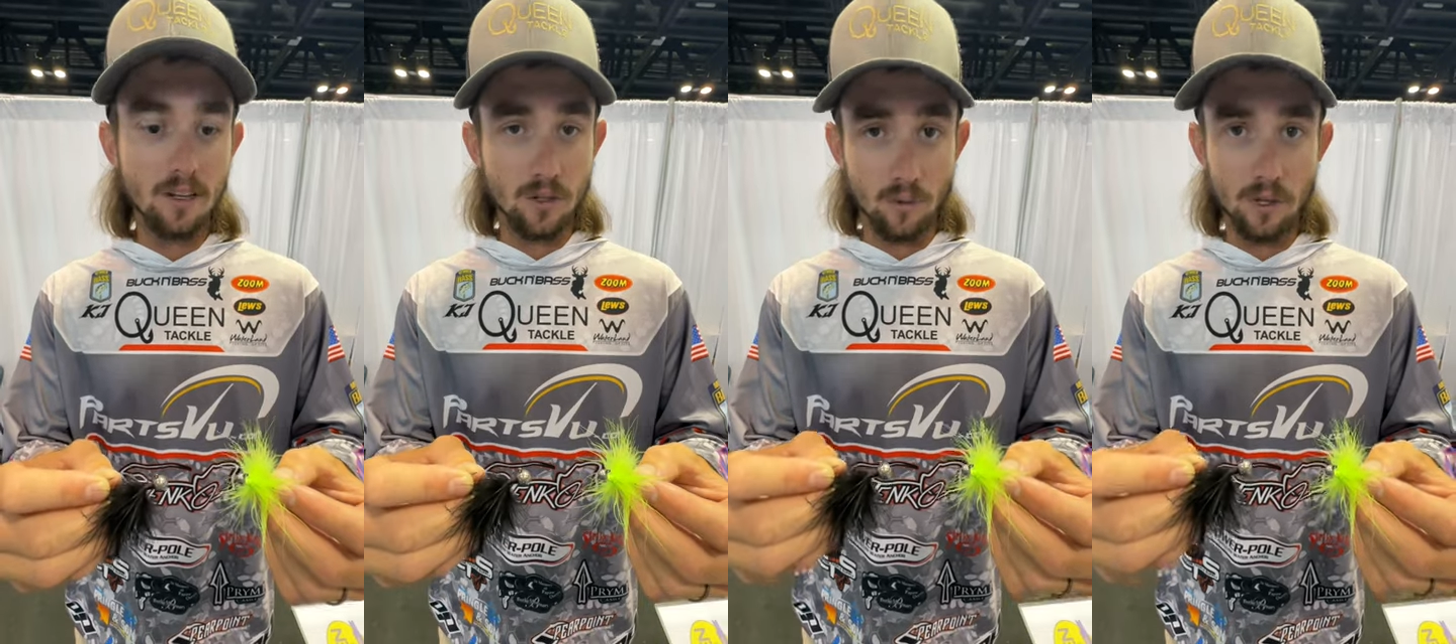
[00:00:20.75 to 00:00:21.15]

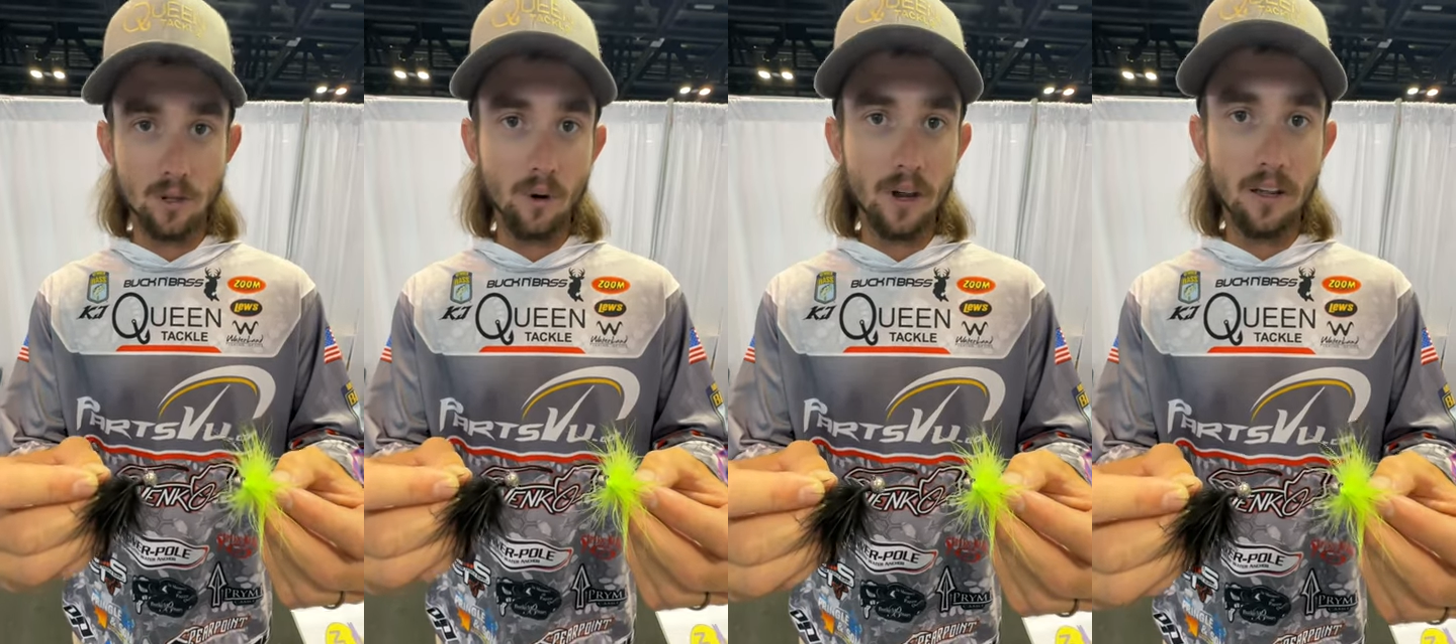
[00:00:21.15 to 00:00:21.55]
So when you
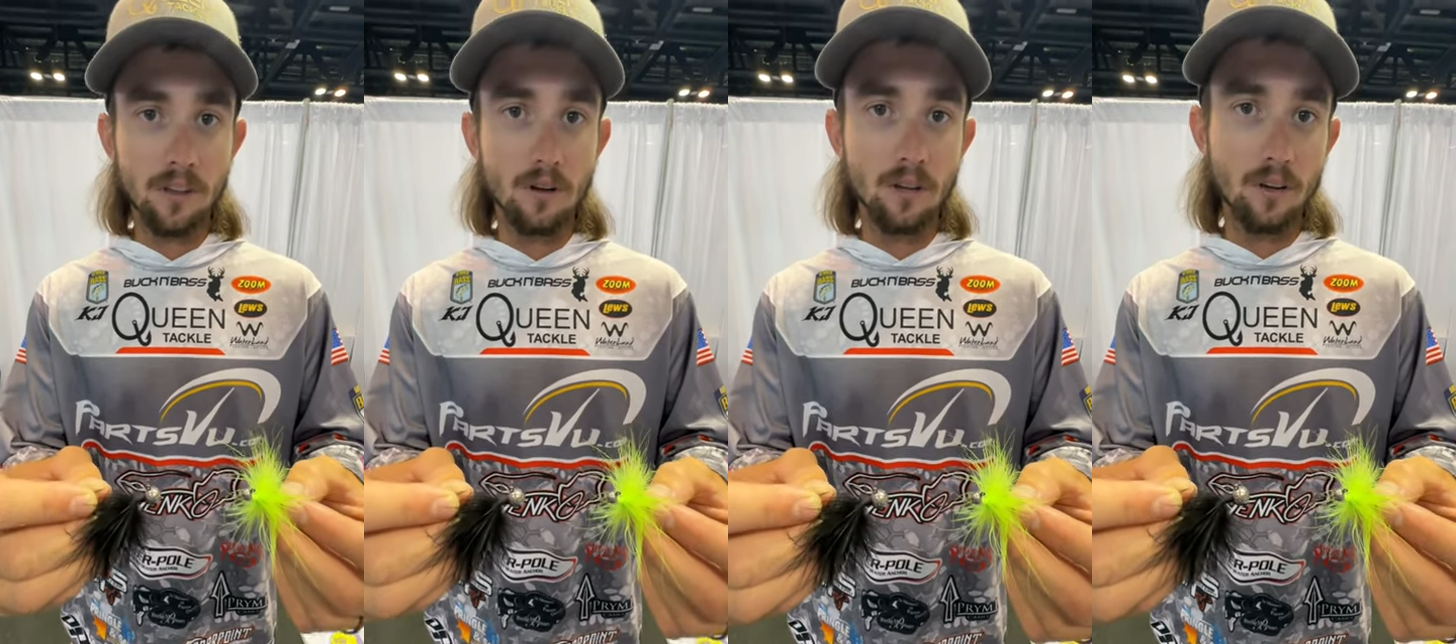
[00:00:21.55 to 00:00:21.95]
throw it out
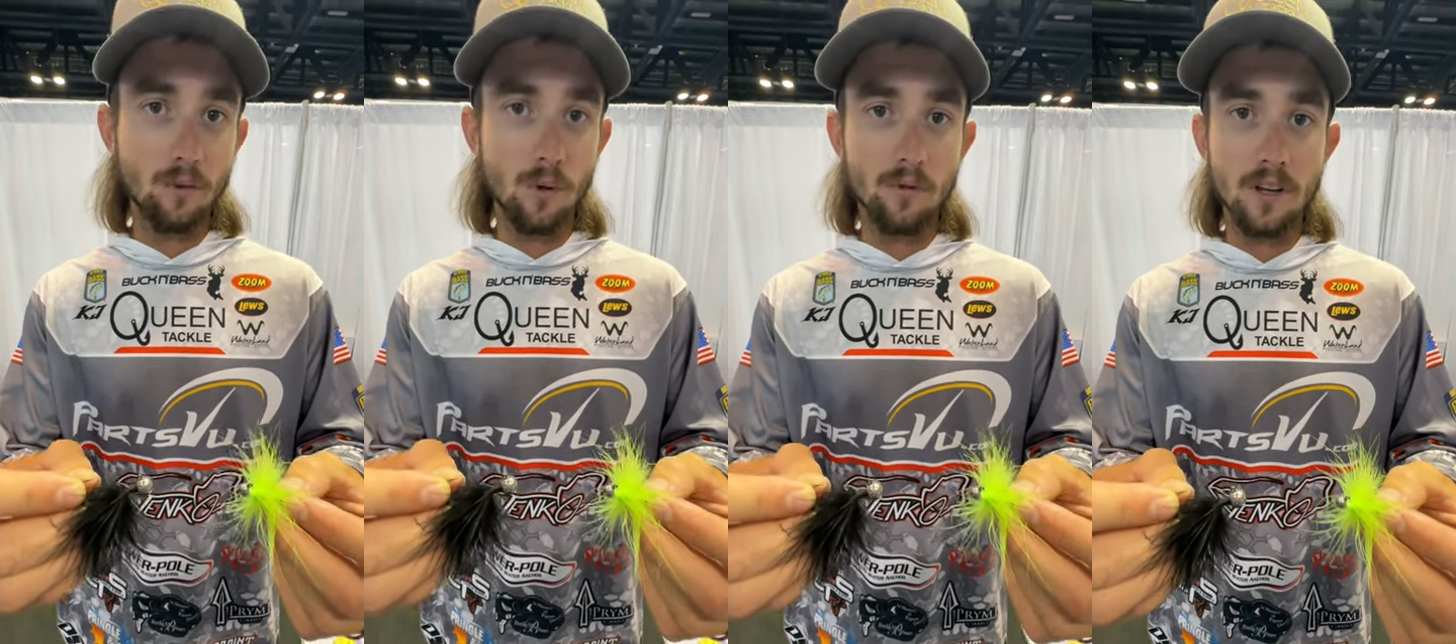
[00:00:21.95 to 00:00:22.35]
there on that
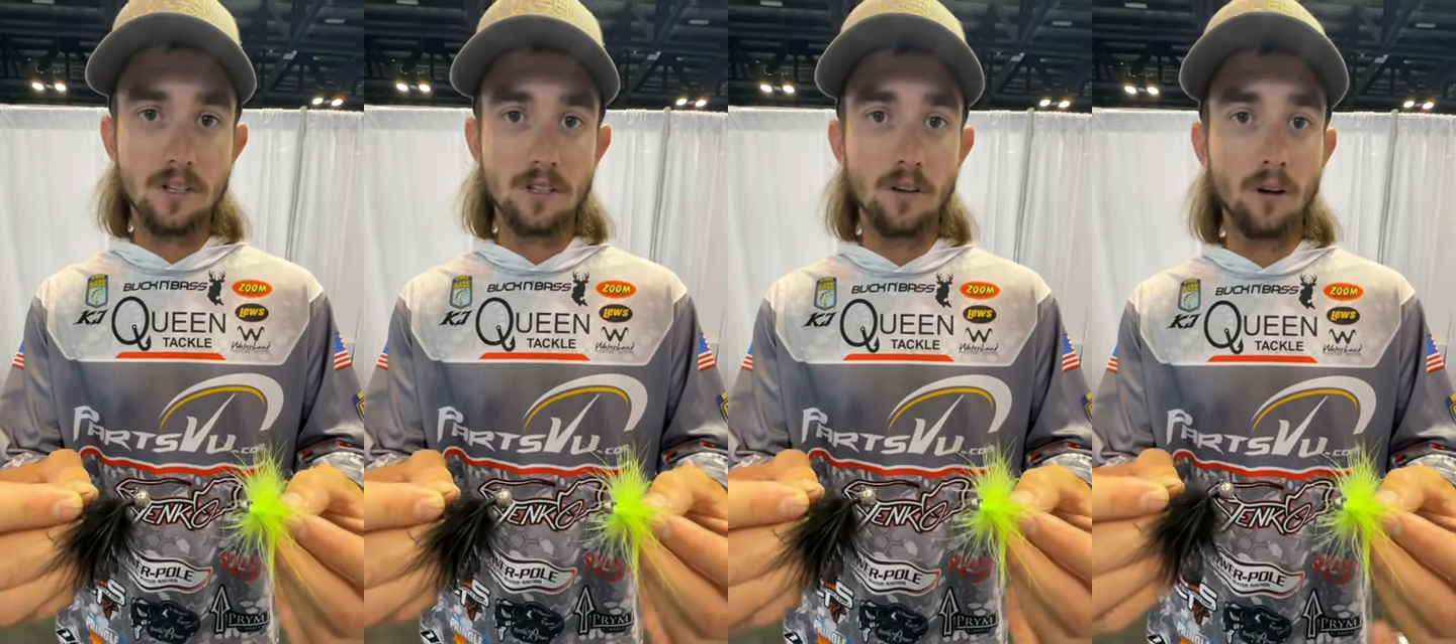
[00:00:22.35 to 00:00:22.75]
forward
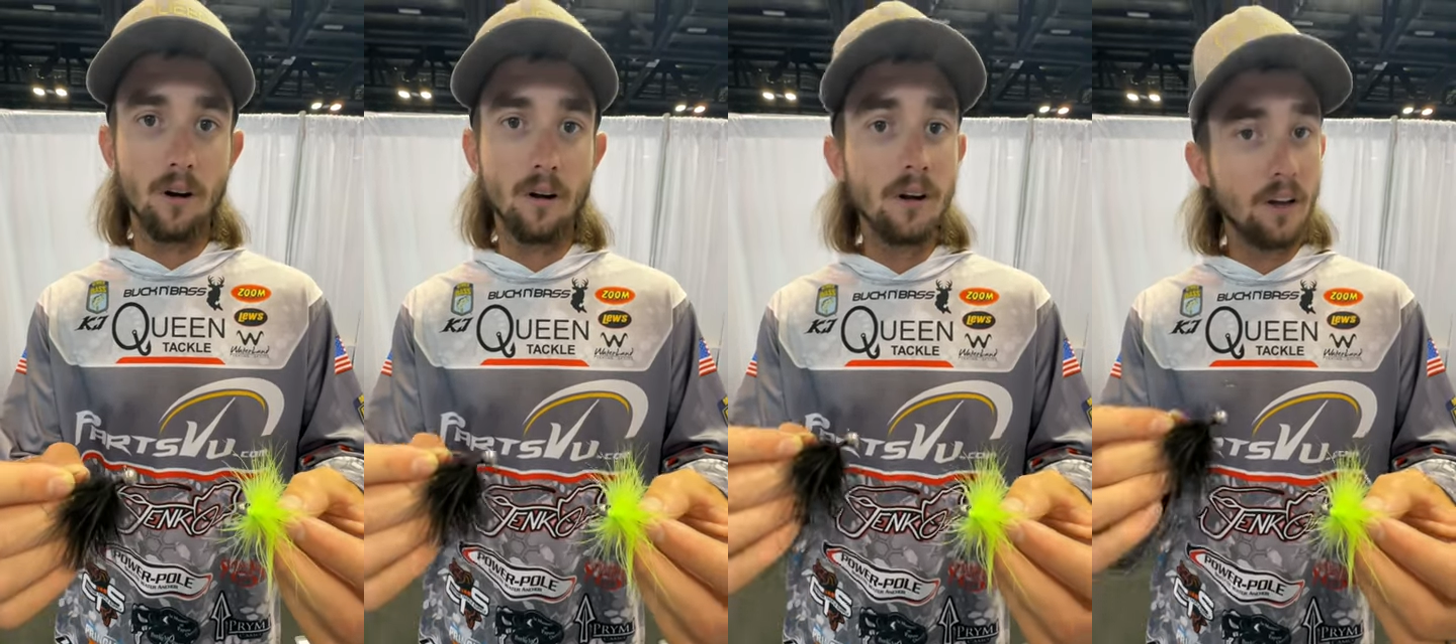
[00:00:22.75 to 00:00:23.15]
facing sonar,